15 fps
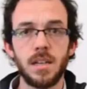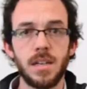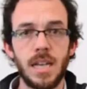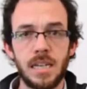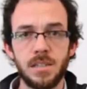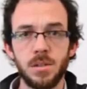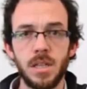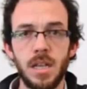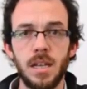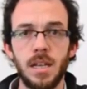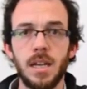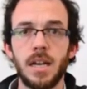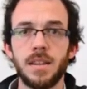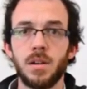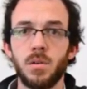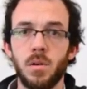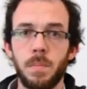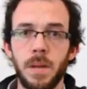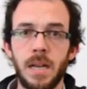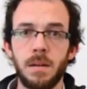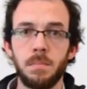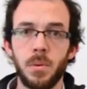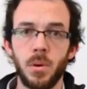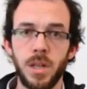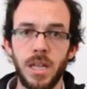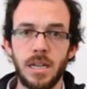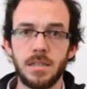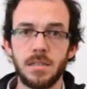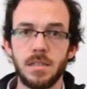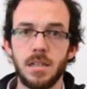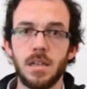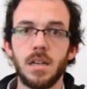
national and European projects